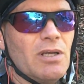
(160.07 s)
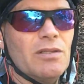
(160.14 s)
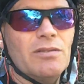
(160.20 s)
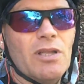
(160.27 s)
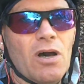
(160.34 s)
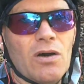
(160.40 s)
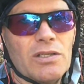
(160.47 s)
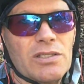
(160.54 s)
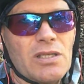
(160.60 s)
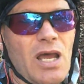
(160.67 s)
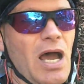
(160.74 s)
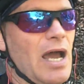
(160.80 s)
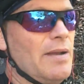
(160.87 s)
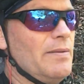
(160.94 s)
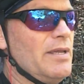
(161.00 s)
No, it's
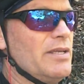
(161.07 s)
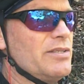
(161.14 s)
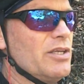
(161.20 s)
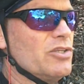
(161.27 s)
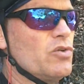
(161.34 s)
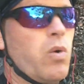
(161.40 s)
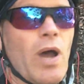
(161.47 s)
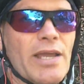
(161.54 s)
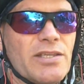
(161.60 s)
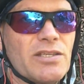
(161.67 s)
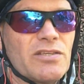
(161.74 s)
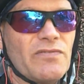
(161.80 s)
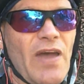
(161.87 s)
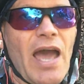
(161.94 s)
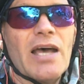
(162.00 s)
not. Is it twice
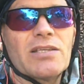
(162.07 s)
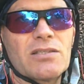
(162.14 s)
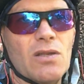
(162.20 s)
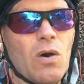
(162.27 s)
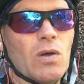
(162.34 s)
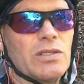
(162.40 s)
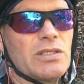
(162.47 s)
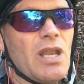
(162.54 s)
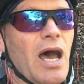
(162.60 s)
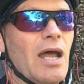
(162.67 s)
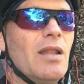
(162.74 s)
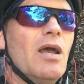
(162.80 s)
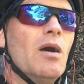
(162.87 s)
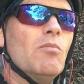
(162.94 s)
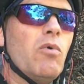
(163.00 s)
as fast? No, it's not.
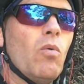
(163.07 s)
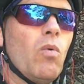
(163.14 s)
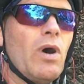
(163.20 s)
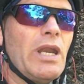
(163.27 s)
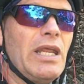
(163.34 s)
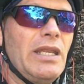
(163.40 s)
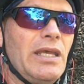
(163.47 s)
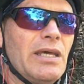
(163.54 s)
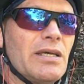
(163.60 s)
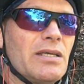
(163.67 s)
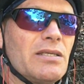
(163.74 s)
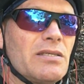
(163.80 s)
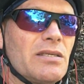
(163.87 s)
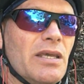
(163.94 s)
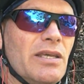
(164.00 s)
But what it
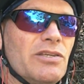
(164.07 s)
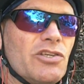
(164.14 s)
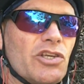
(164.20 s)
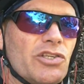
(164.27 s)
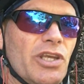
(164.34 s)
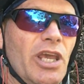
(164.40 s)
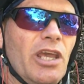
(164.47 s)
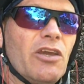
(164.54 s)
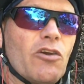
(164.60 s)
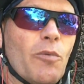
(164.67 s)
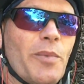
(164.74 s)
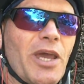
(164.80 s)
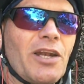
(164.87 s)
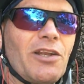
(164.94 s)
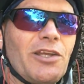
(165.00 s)
is just
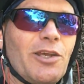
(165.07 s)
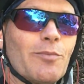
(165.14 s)
incrementally